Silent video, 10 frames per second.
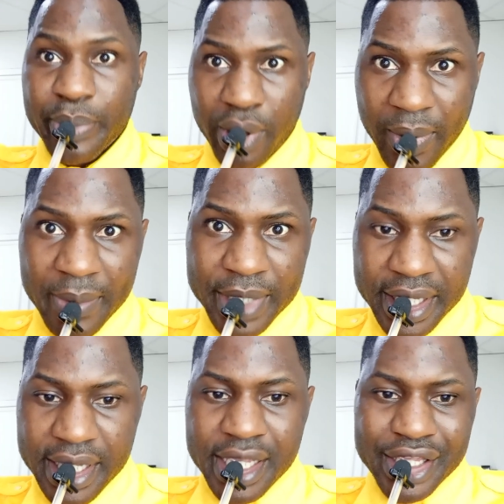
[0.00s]

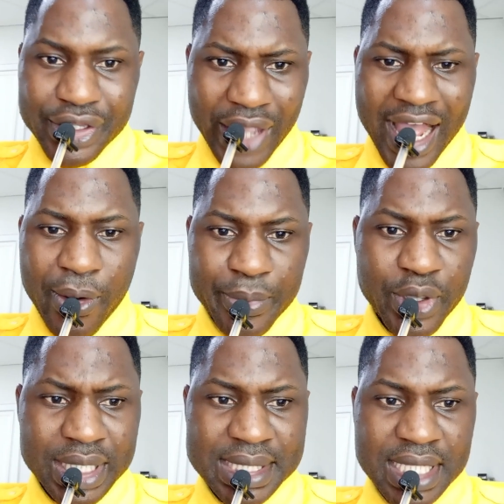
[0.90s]
probably. I hope you
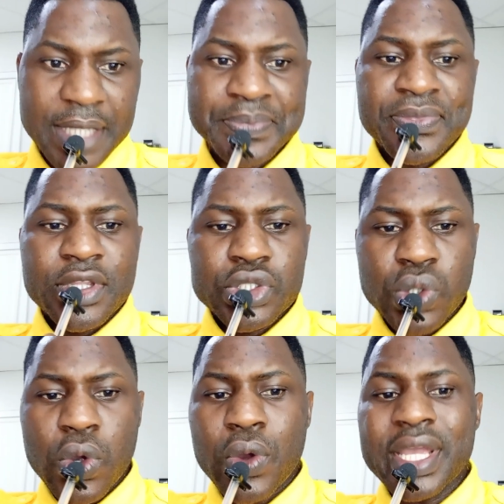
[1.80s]
understand.
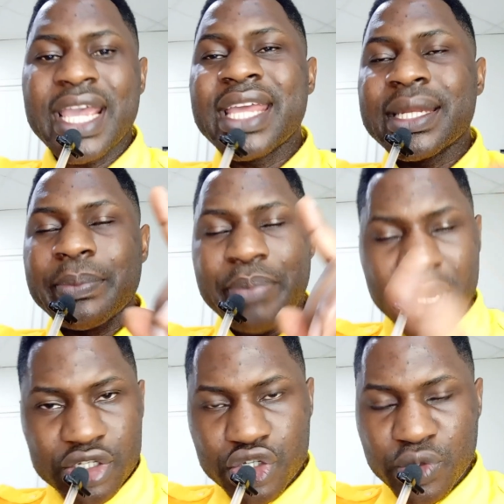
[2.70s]
So in
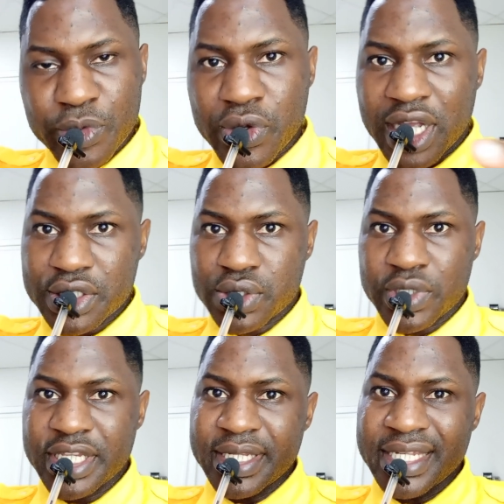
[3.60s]
Belgium, you can
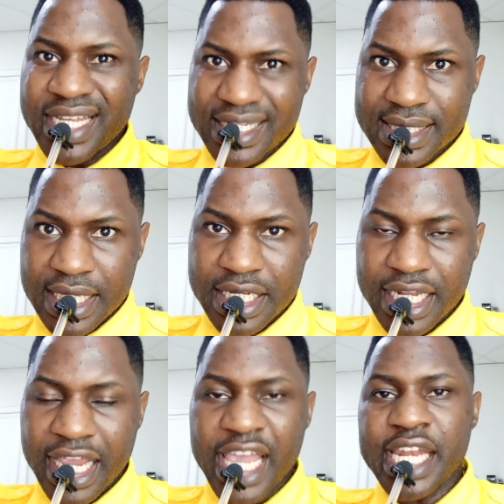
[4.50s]
study nursing
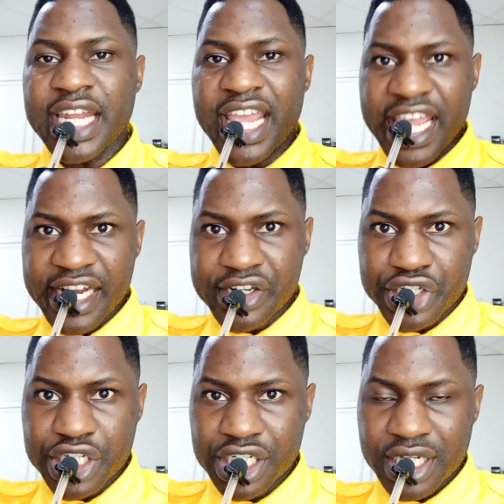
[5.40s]
in
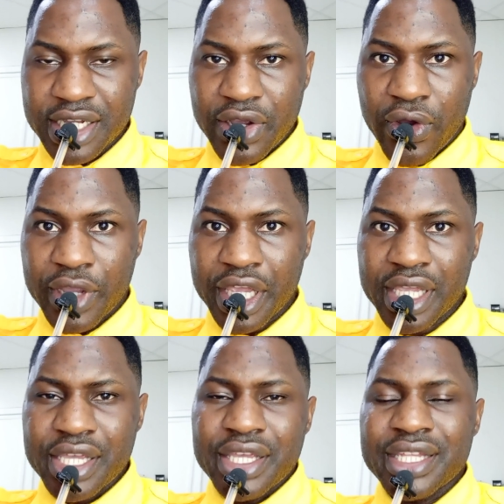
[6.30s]
English, okay?
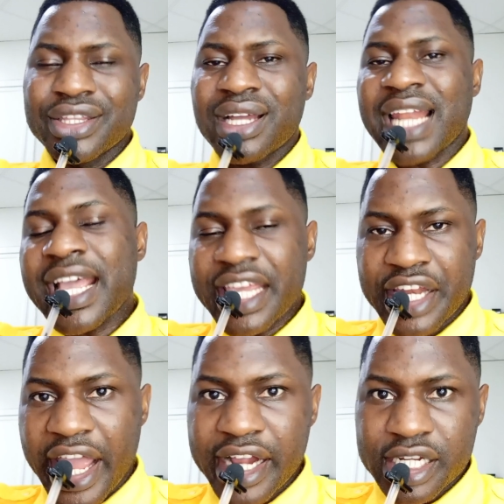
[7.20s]
Not like in
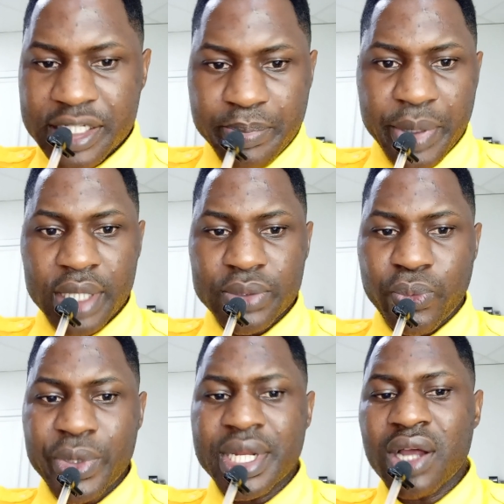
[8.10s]
English, but
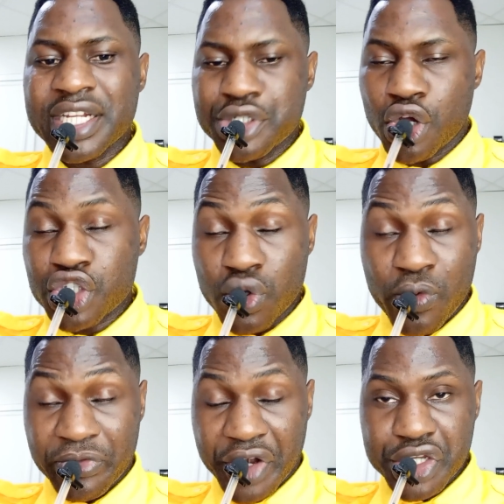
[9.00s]
without the Dutch
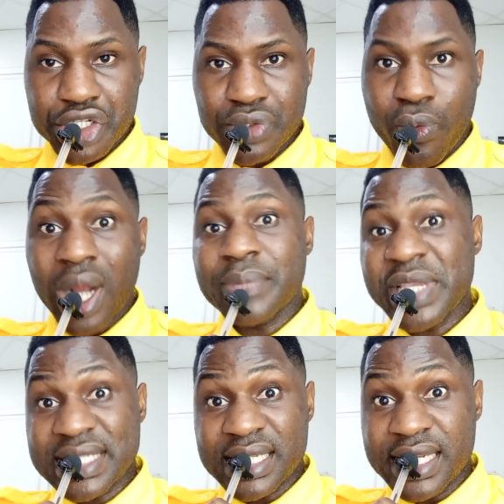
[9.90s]
or French. What
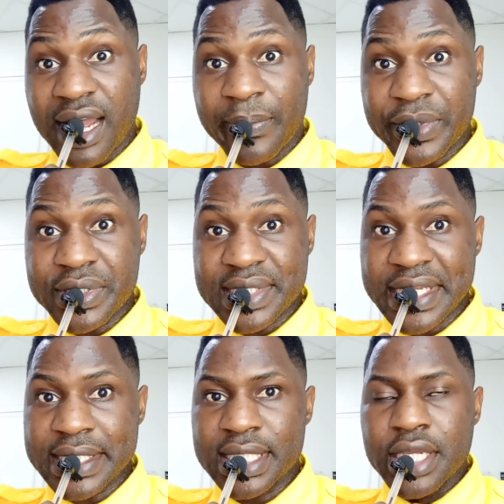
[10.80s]
basically happens
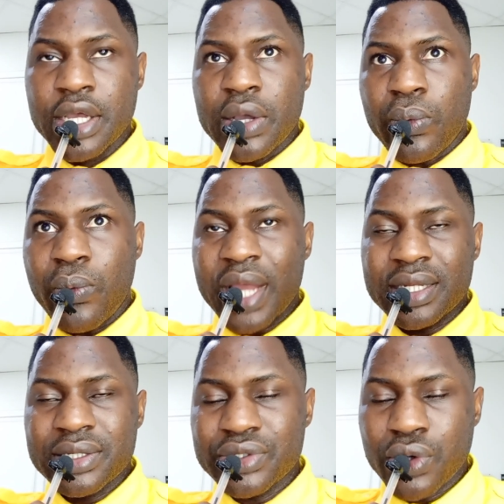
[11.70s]
is
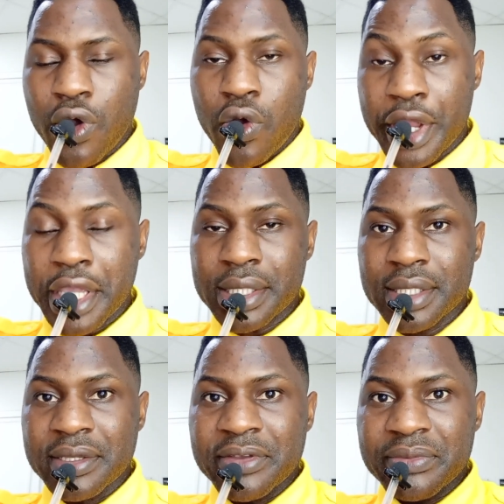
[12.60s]
when you go in,
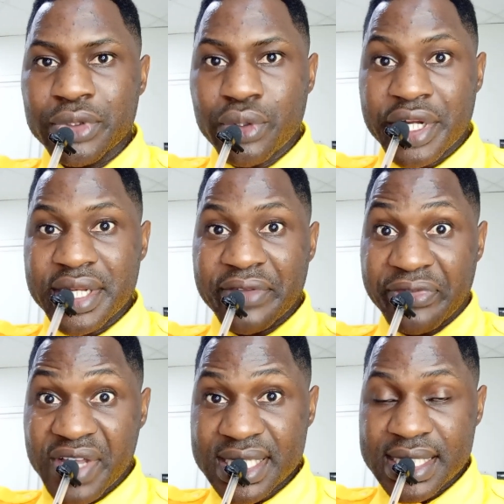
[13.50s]
during the
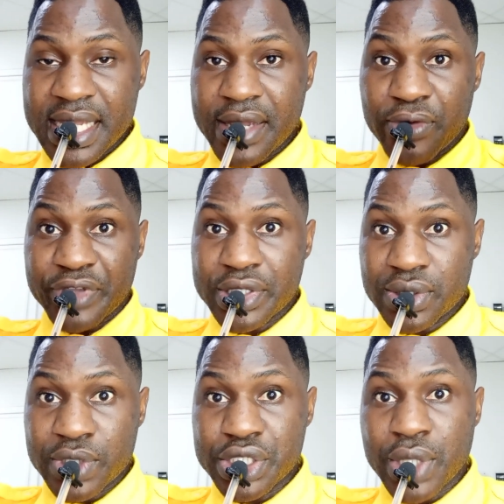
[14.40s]
first year of your
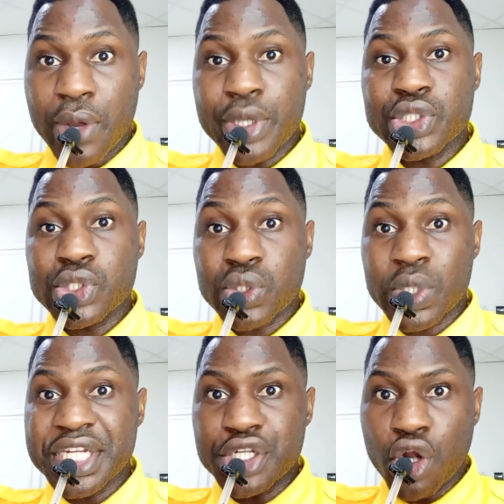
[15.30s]
studies, you are going to
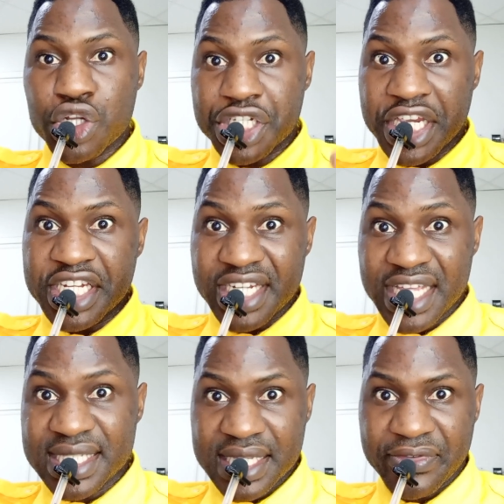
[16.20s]
study Dutch
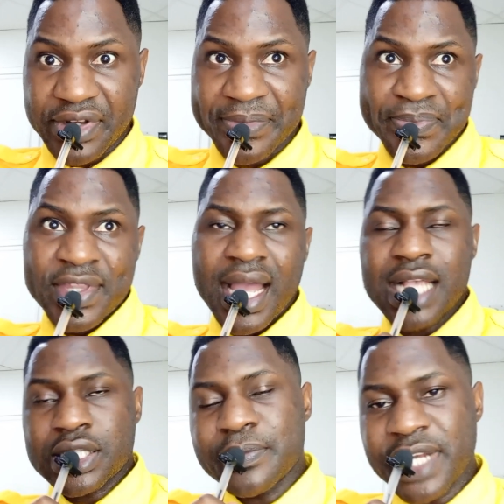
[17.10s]
intensively,
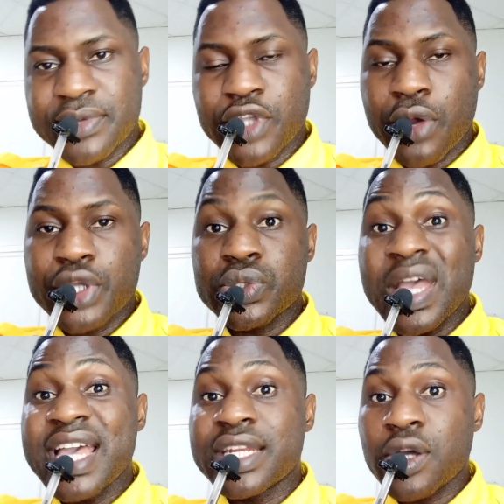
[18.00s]
and sometimes you are going to
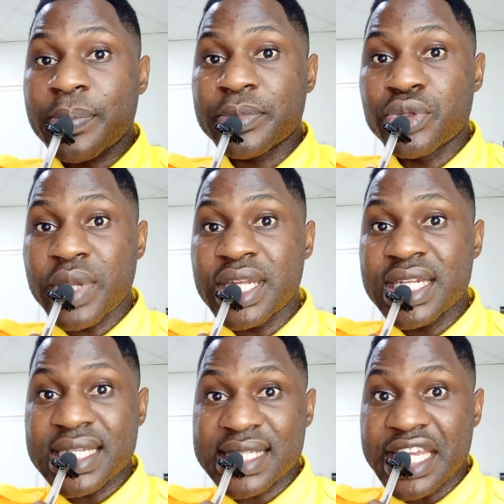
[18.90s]
end up doing
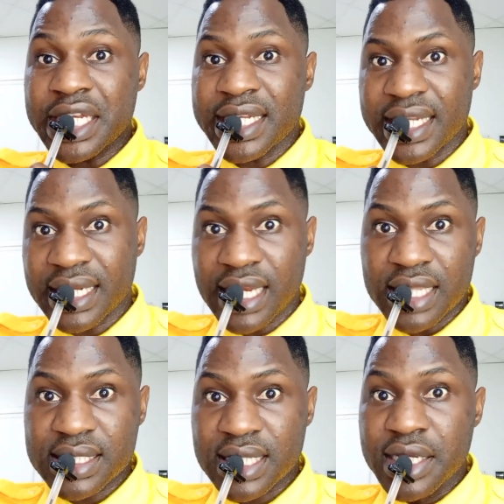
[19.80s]
this in the
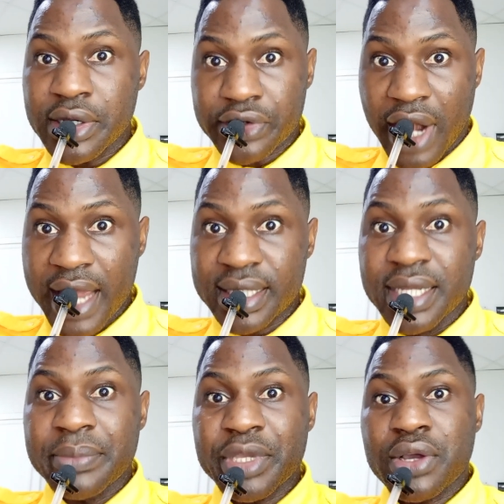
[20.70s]
Netherlands, right?
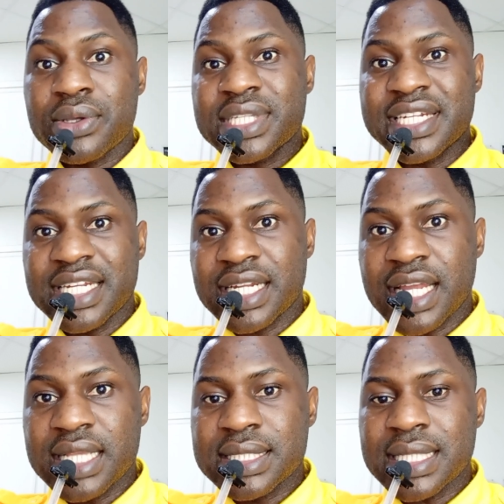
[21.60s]
Because the
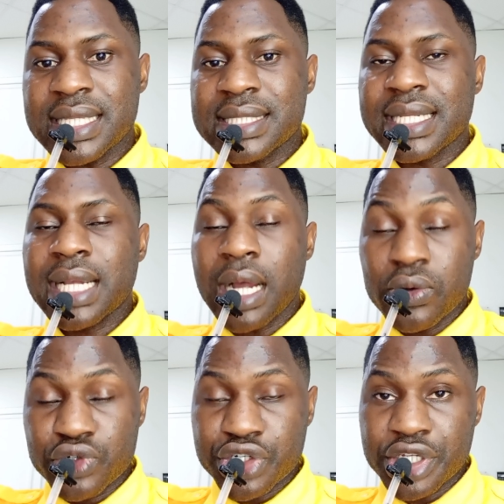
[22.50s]
Netherlands is the
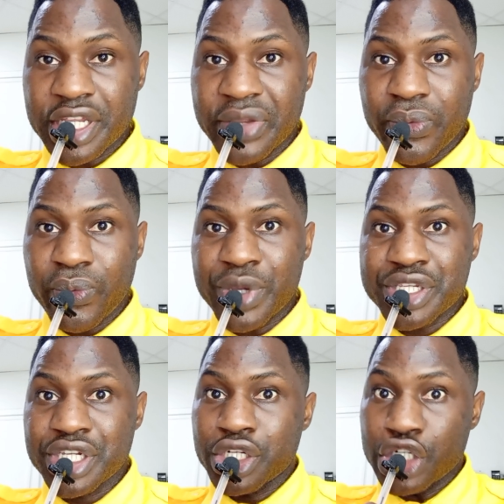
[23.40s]
country in
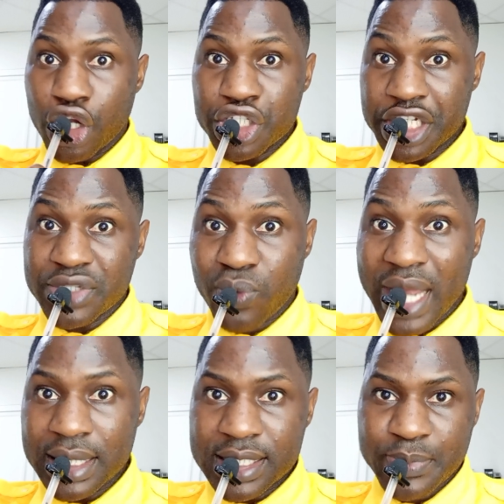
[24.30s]
which Dutch is
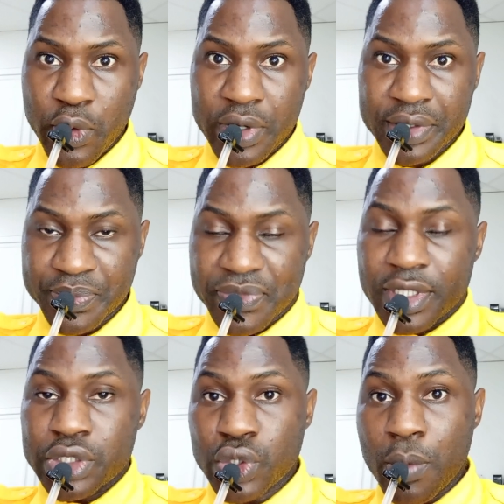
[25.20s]
widely spoken.
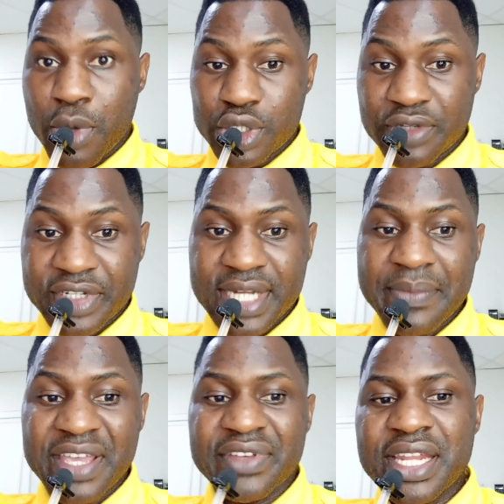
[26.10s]
So most of the
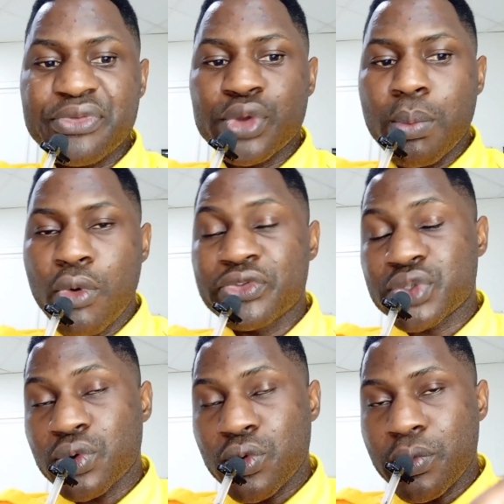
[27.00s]
time, even if you move
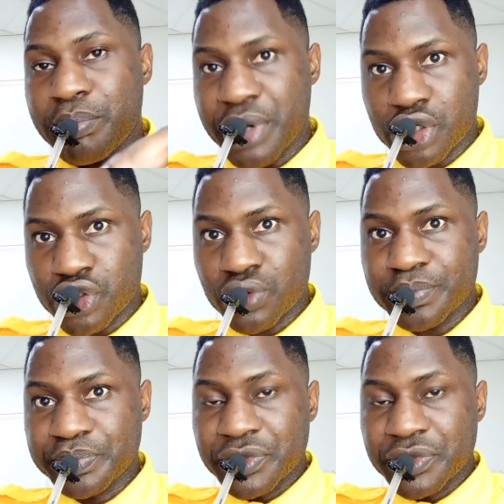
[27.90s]
to Belgium